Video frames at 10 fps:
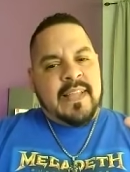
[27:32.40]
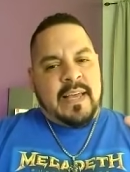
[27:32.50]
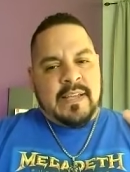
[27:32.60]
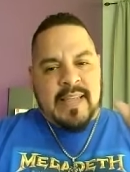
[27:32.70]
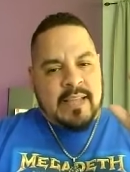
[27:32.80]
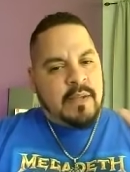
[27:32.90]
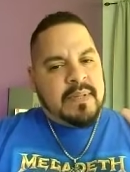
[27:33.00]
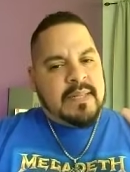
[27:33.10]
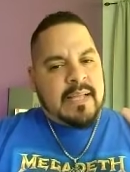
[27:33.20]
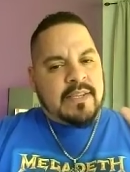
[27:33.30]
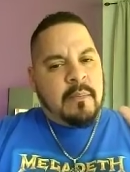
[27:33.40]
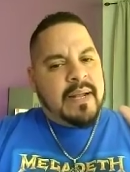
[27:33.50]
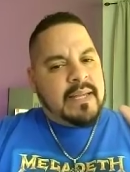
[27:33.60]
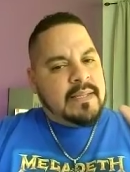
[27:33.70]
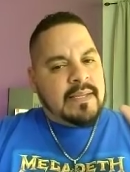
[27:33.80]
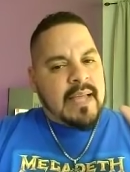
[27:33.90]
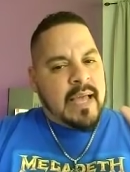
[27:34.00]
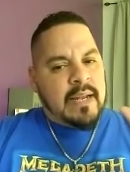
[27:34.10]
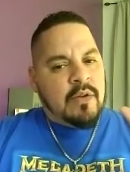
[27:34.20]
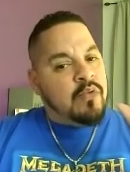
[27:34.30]
Like, is that something that somebody
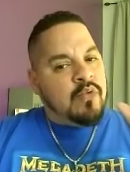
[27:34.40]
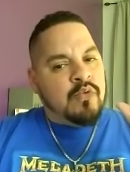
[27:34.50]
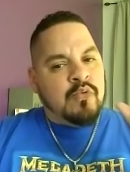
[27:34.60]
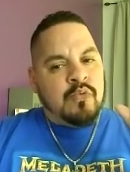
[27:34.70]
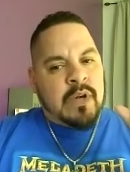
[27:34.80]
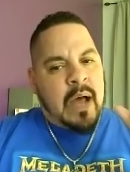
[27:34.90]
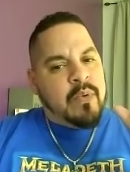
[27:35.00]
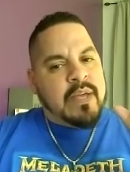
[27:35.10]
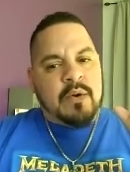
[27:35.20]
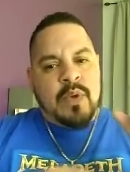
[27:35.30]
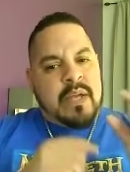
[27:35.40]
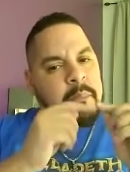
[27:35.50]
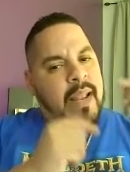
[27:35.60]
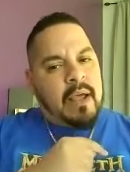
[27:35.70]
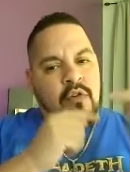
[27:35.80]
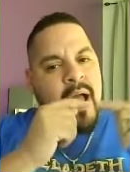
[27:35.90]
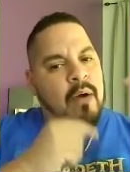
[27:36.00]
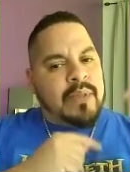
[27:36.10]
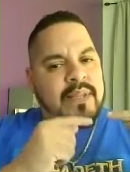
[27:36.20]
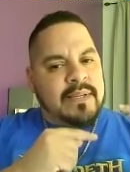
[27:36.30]
decided? Who now we we could play
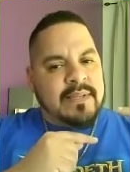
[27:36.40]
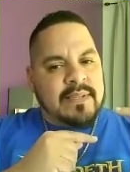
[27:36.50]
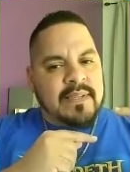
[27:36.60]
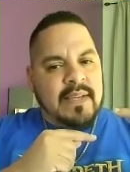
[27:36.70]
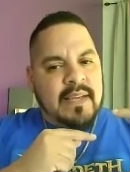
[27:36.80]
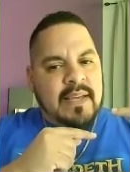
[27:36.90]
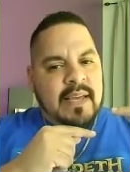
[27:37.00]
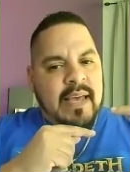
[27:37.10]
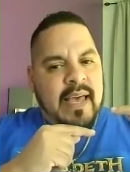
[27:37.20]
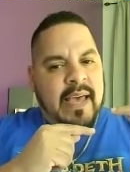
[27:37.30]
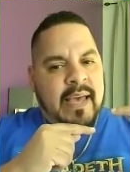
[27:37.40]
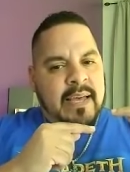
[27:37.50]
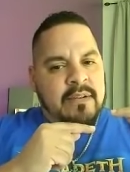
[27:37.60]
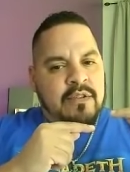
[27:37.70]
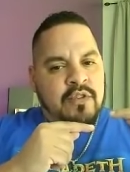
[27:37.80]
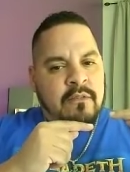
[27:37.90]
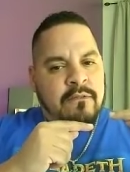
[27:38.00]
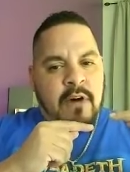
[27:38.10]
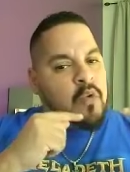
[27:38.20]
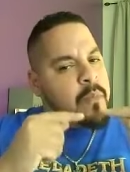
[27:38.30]
around with this and
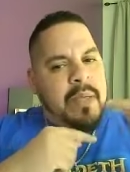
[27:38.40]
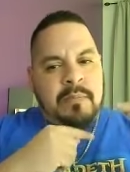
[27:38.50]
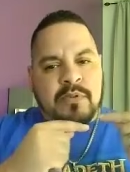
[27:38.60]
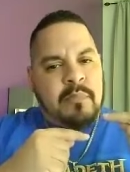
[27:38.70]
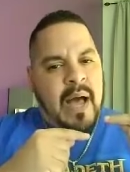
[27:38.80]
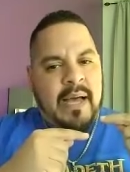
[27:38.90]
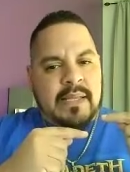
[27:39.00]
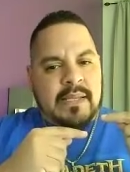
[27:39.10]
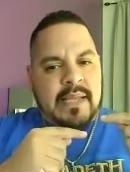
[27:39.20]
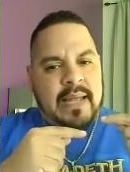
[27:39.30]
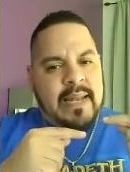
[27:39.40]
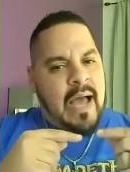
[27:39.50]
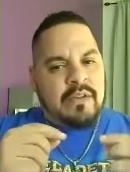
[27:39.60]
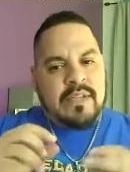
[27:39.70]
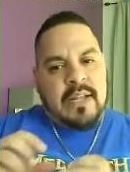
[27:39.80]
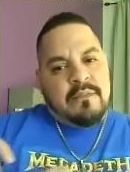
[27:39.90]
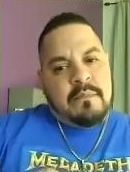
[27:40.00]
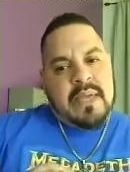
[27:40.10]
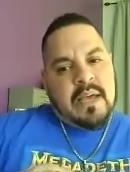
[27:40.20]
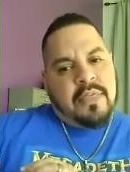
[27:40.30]
fuck with people's minds. And now instead of
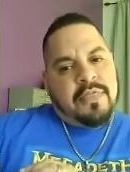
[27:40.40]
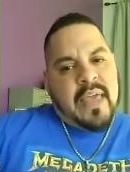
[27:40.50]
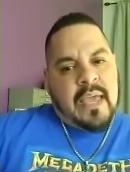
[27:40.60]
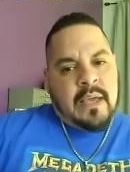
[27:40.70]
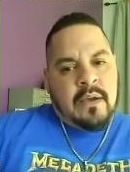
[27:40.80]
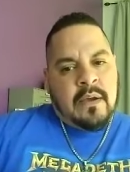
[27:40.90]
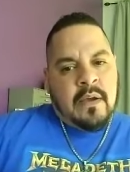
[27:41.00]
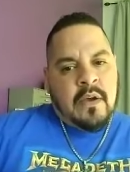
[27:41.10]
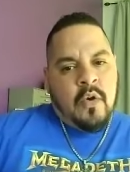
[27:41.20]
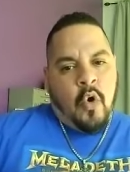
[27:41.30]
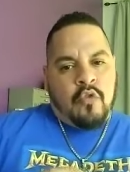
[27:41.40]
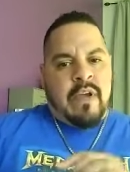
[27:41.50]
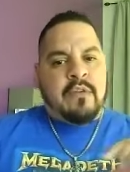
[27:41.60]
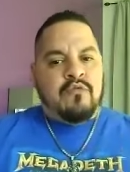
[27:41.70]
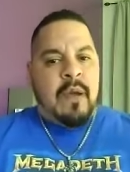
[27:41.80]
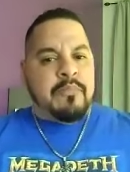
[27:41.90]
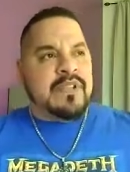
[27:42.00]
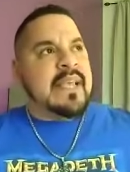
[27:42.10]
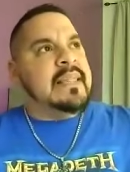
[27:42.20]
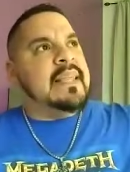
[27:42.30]
it being a thing or it
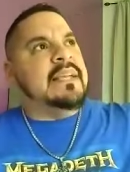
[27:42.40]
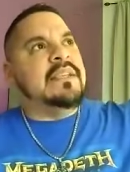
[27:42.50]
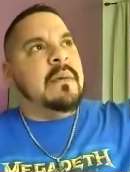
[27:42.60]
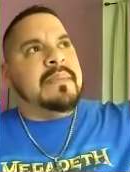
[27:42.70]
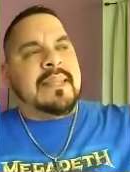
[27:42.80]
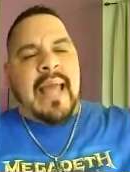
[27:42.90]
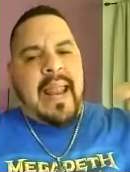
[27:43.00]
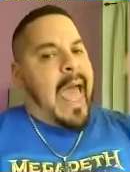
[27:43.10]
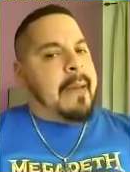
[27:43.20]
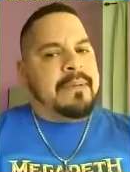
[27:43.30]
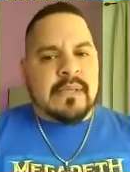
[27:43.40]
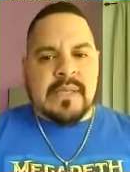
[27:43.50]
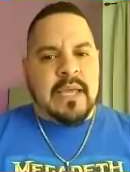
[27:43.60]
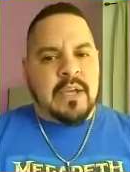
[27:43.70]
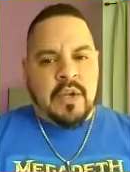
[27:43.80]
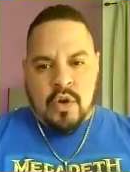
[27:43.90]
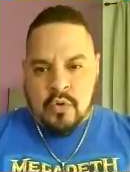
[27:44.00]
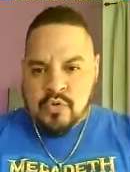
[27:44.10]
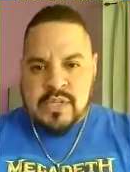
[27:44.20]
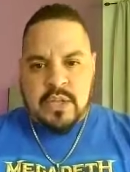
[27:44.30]
representing something that happens, like you
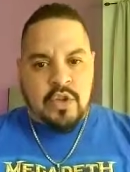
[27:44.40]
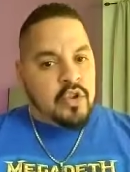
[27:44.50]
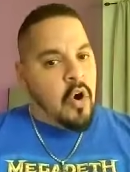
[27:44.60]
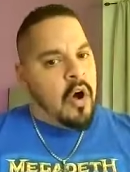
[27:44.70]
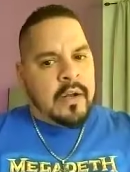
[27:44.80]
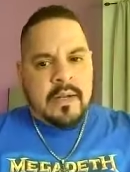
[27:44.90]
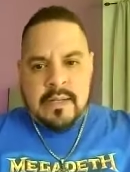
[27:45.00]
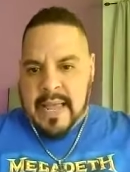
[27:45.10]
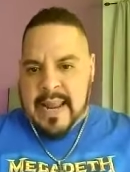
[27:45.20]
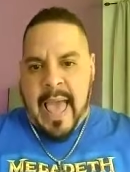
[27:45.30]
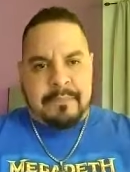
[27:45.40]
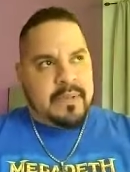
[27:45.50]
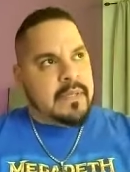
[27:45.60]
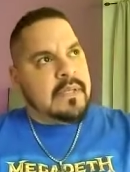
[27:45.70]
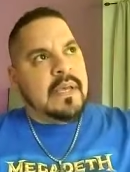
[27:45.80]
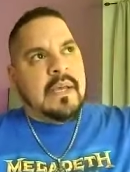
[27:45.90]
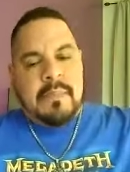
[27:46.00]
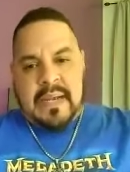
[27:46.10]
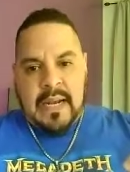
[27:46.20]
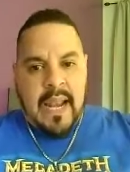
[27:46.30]
know, you said the dawn that happens,
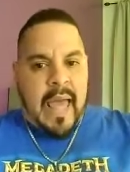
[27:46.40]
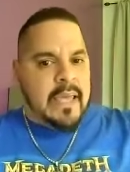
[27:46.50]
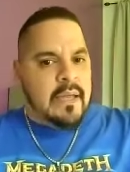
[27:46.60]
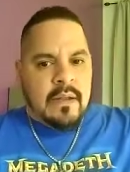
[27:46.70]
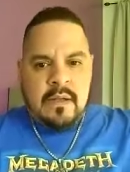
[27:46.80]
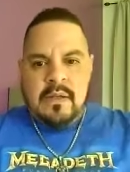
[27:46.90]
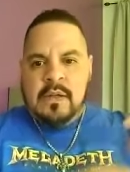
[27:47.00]
meaning light